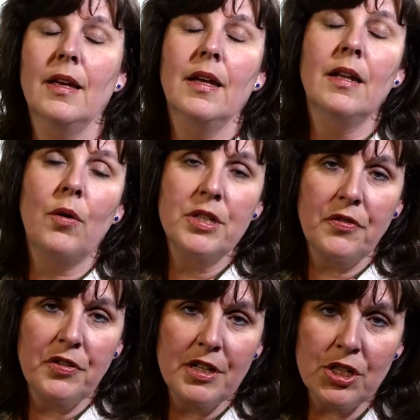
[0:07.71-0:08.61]
In our
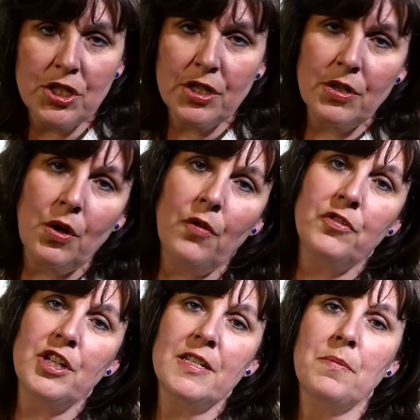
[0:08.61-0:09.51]
definition
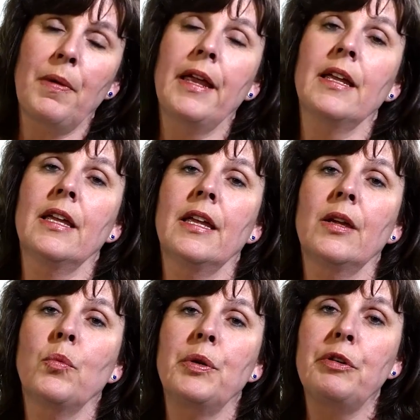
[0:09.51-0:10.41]
of just
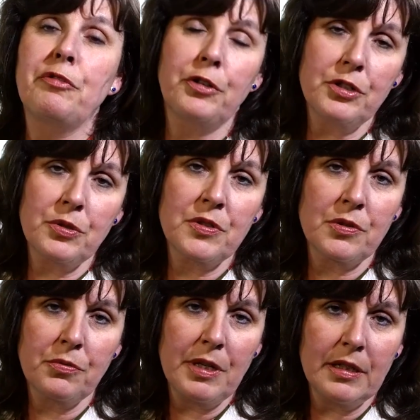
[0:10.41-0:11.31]
banking, we refer to
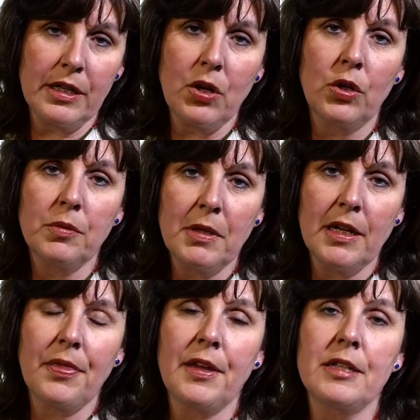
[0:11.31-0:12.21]
the real economy
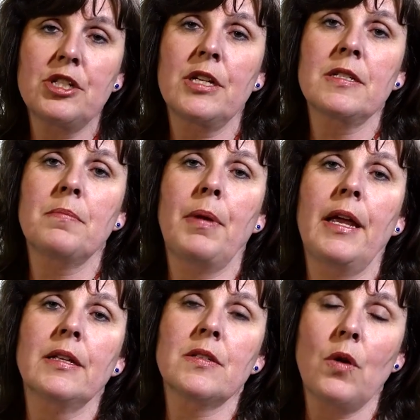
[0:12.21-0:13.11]
and that just
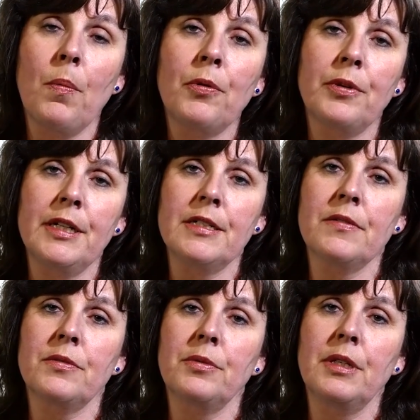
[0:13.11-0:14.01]
banks operate in
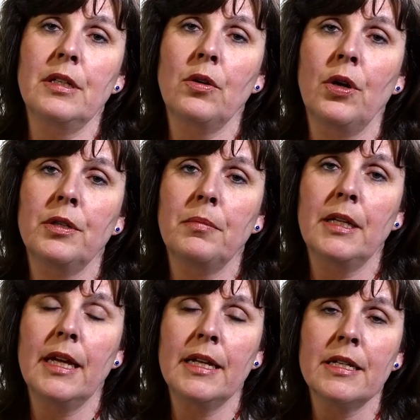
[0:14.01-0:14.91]
the real
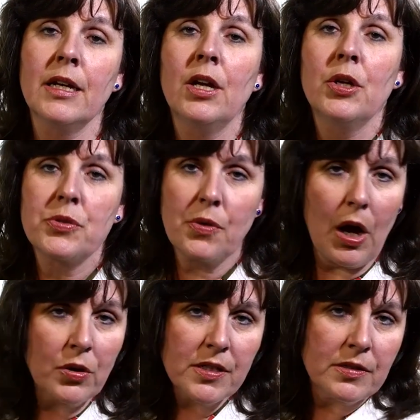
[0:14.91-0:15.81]
economy. And
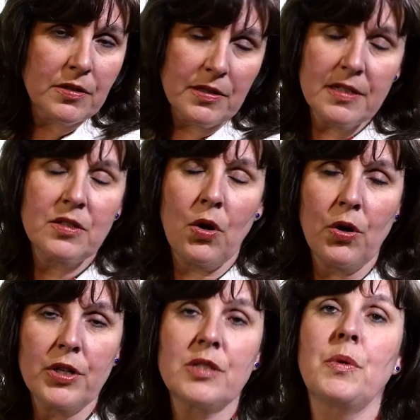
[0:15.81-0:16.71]
throughout this
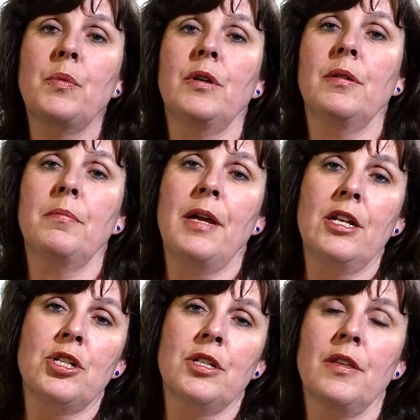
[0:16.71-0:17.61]
course, we will
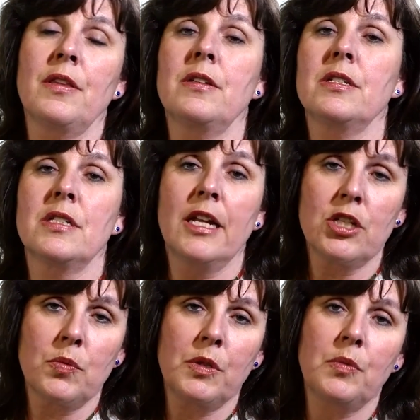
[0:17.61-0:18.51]
mention the
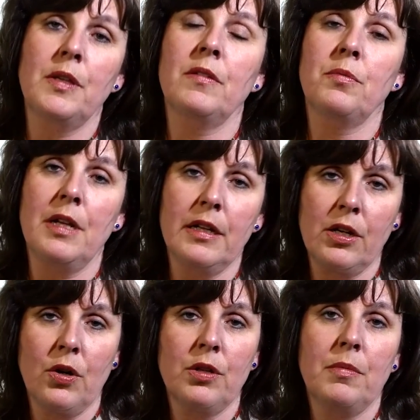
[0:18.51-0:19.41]
distinction between the real
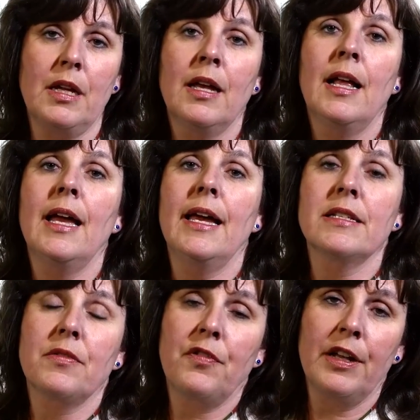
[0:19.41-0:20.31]
economy and
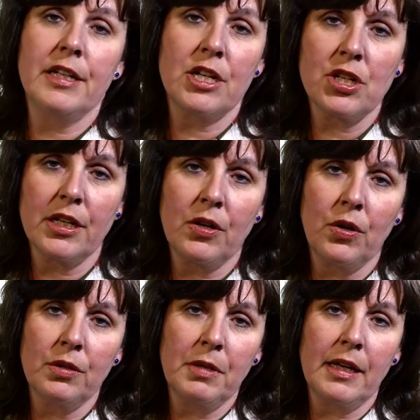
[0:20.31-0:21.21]
the financial
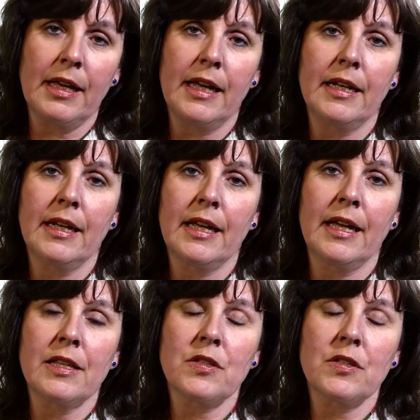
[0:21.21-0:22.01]
economy again and again.